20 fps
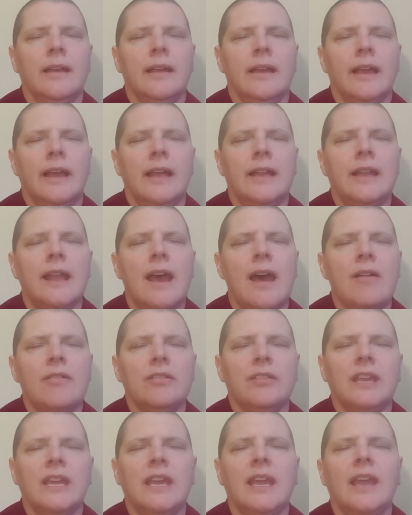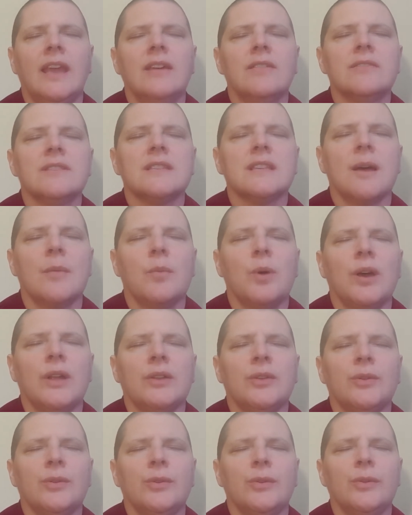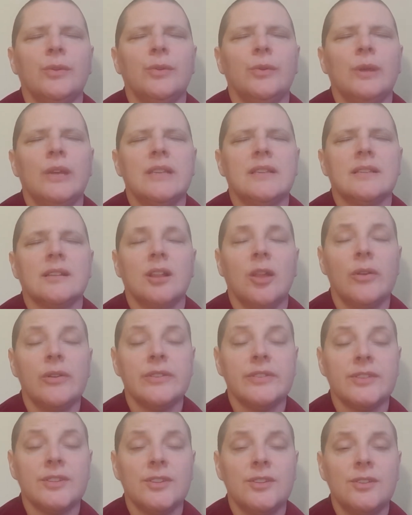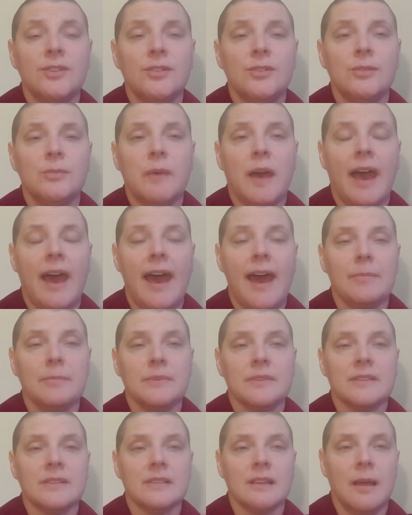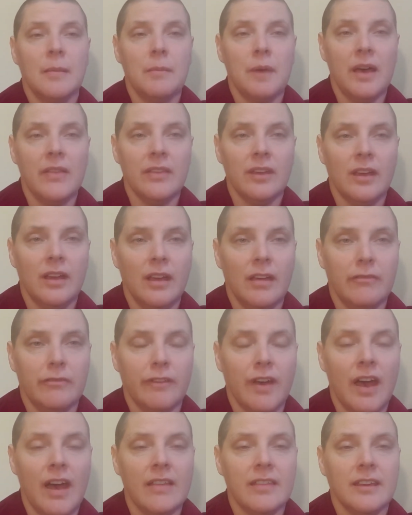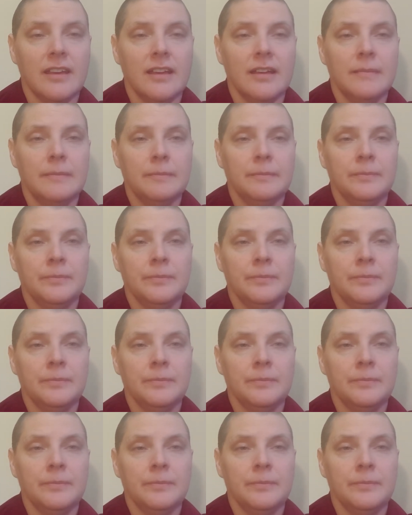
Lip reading: And now thinking of someone who is close to you, perhaps a mother, a father,